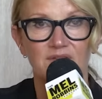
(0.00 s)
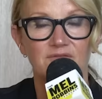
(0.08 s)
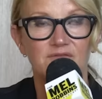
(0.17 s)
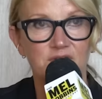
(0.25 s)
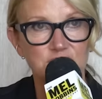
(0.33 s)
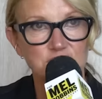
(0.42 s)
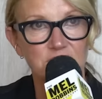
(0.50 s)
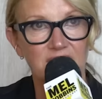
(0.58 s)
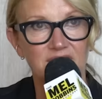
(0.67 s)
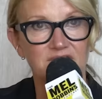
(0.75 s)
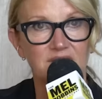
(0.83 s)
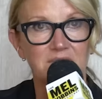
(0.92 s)

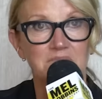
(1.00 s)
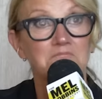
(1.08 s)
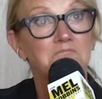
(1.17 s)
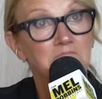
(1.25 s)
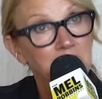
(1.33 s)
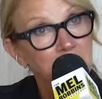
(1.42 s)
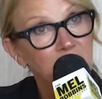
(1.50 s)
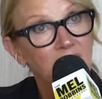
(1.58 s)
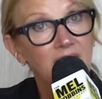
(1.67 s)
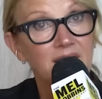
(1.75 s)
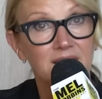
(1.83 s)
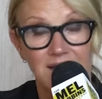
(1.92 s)
visualizing,
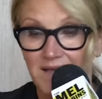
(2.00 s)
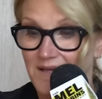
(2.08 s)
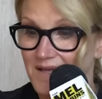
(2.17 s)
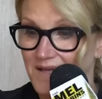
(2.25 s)
hey,